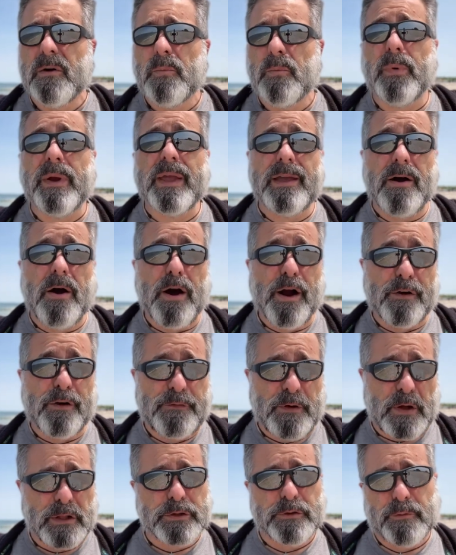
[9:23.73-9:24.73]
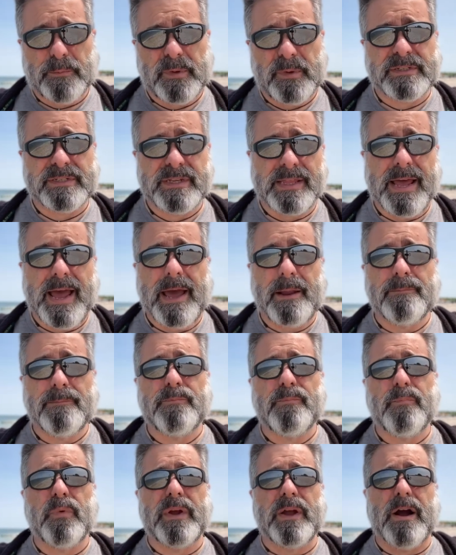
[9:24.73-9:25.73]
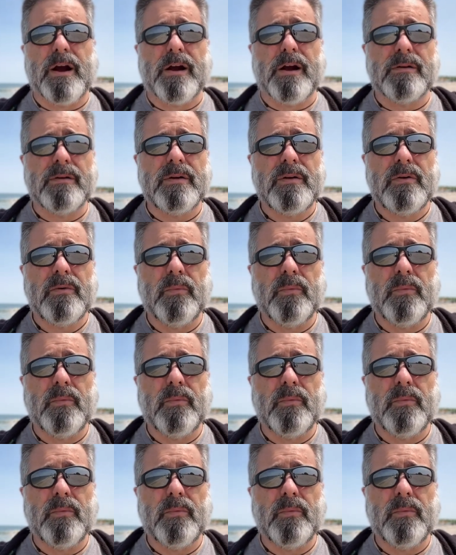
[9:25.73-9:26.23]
We are vulnerable to that. We are